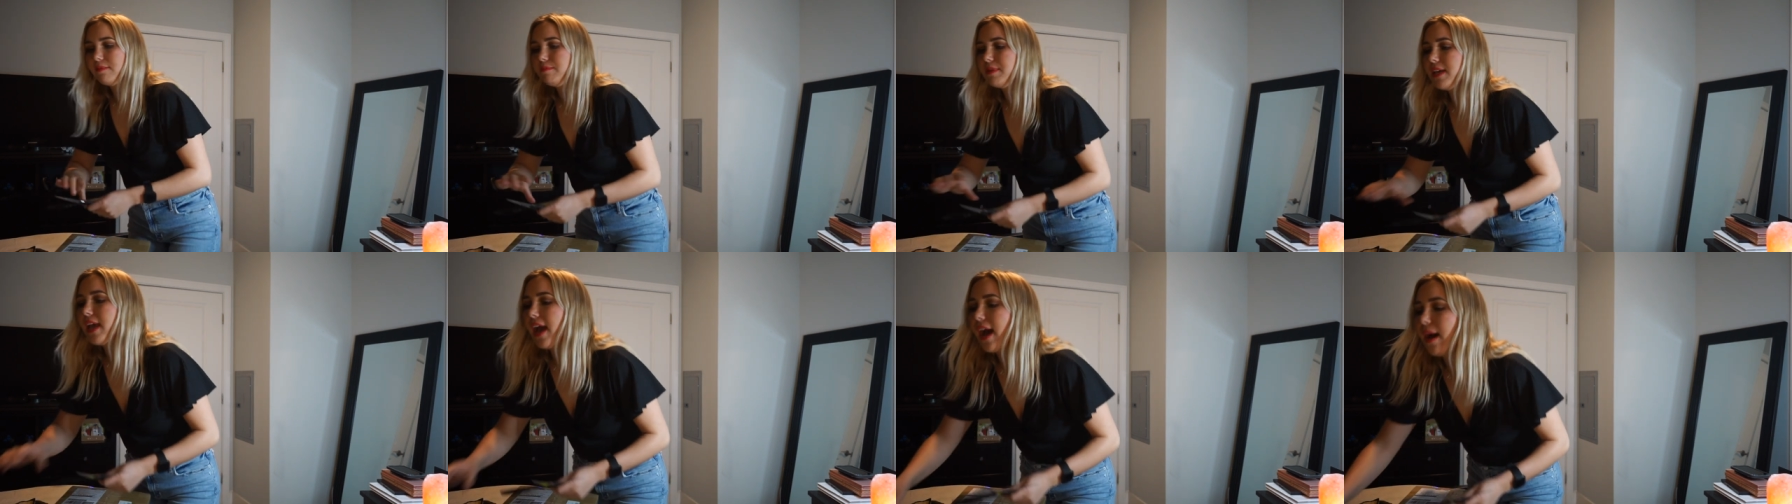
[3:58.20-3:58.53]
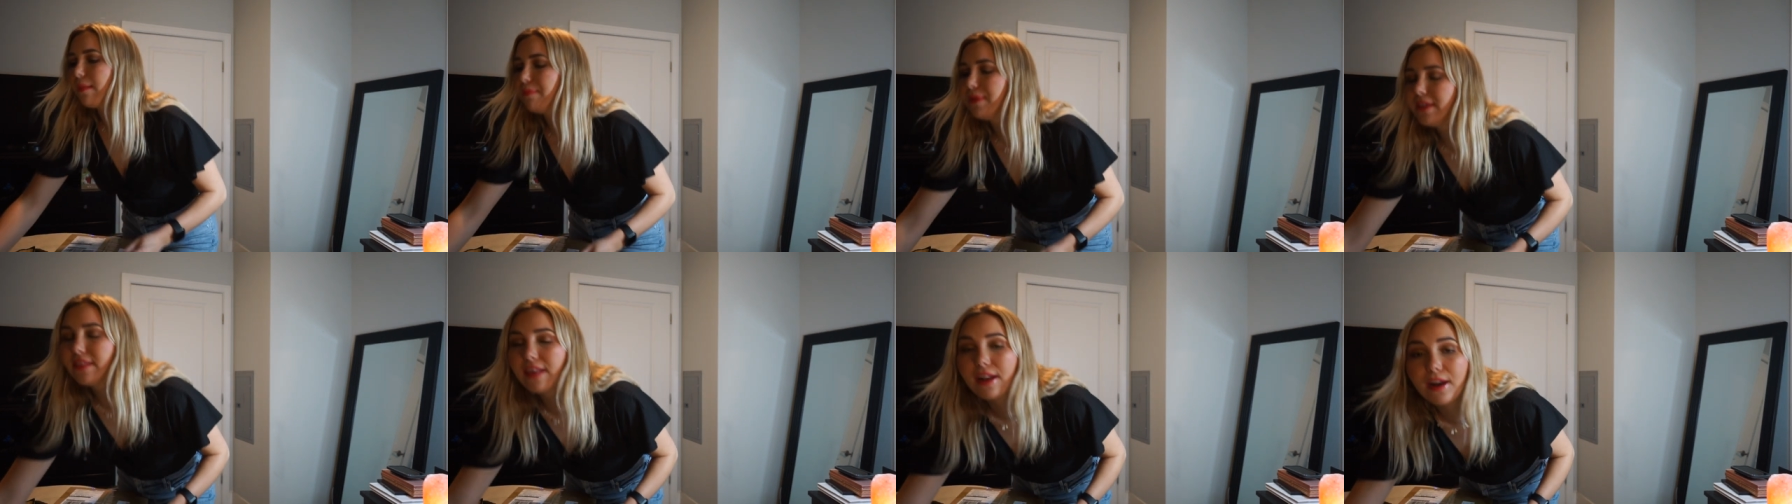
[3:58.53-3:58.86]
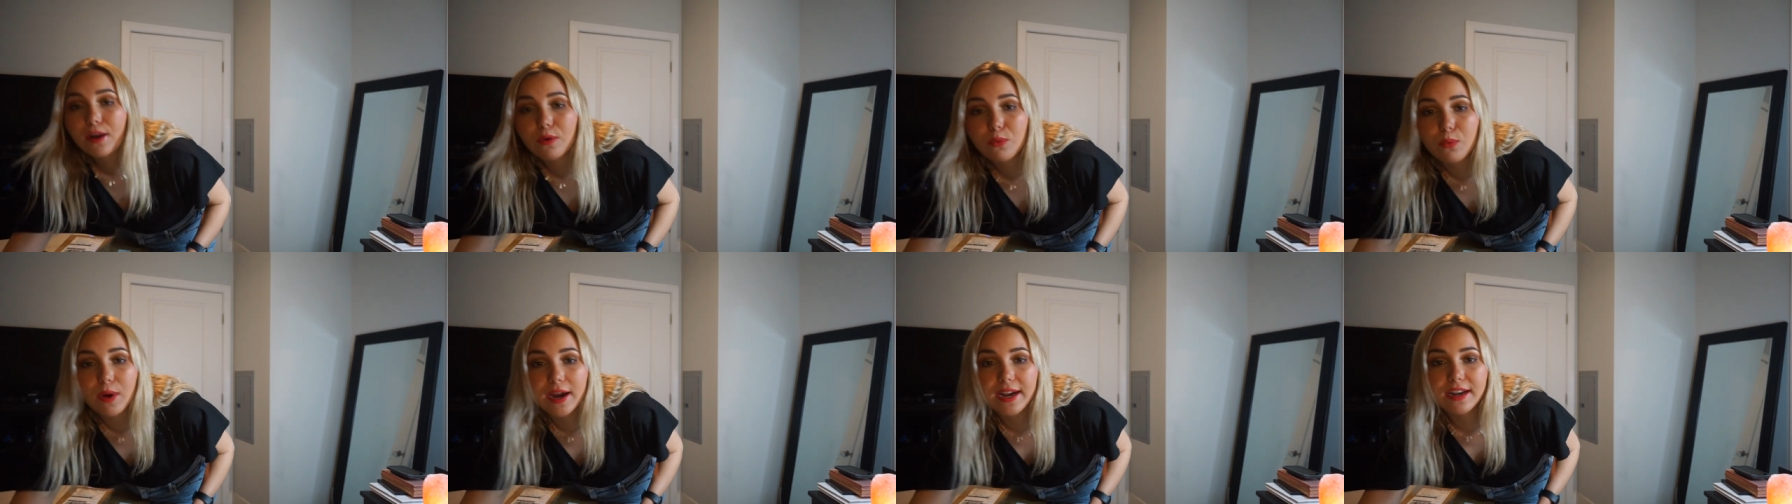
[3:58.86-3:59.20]
be happy that
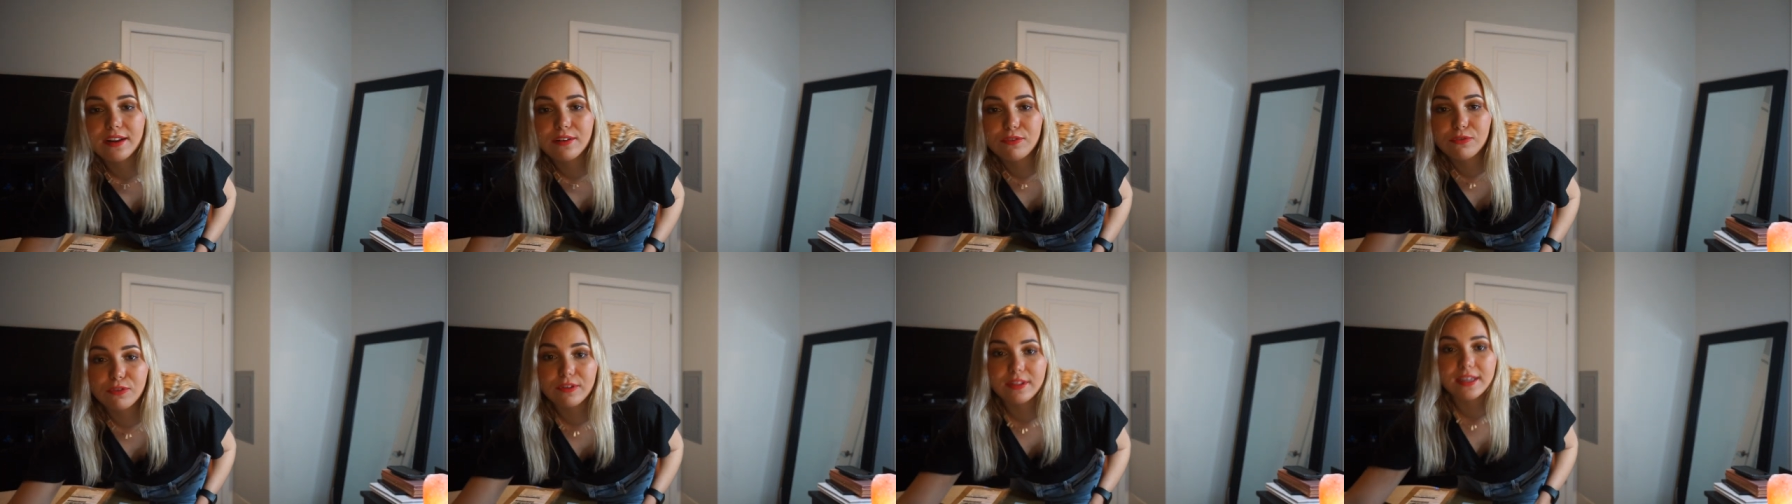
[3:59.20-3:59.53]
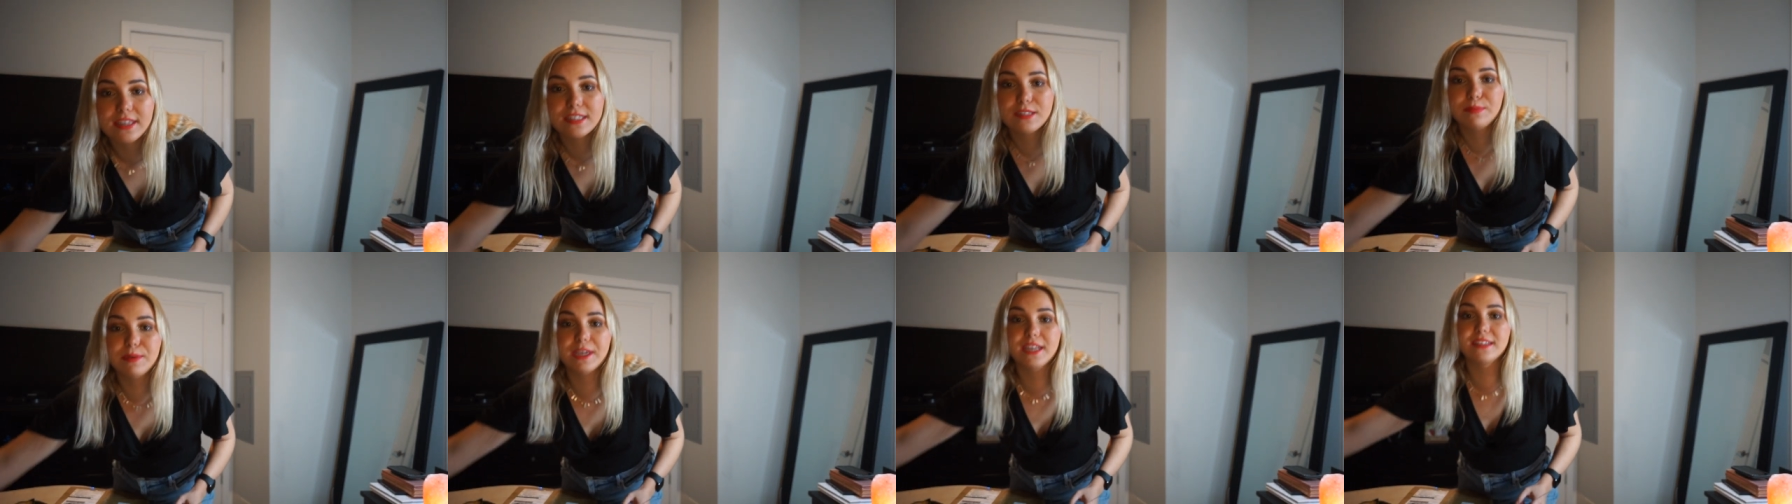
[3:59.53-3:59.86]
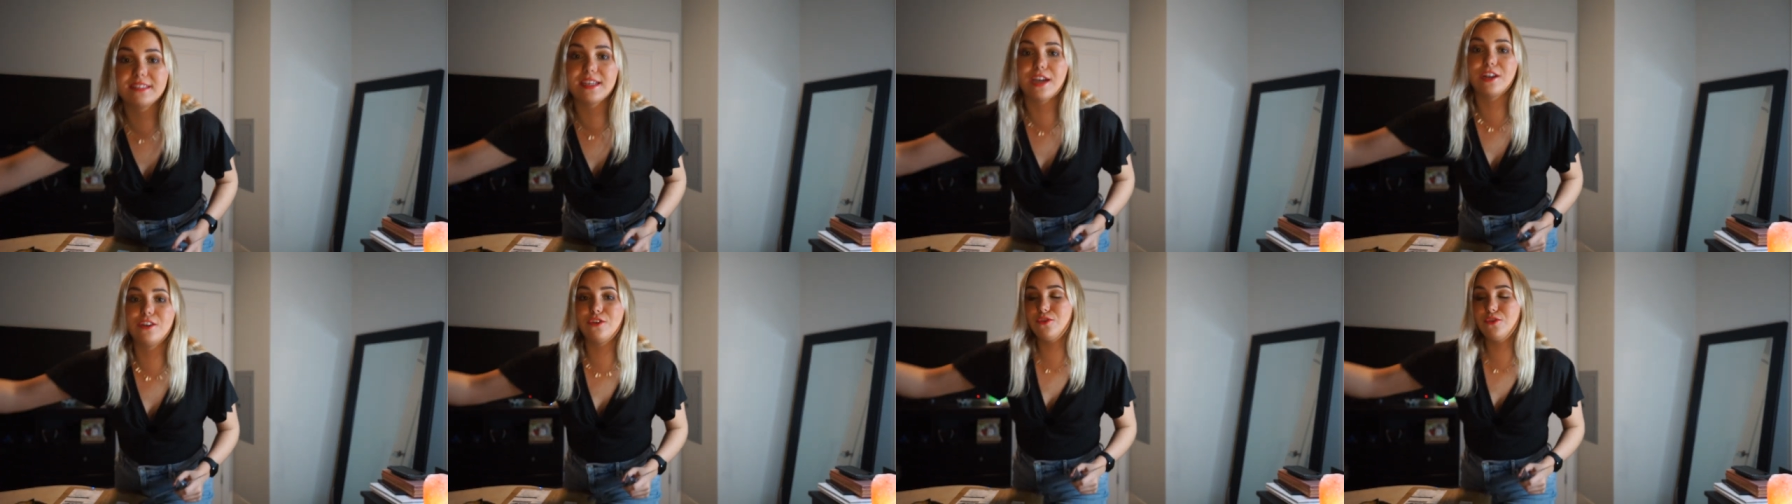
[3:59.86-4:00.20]
I waited for this because I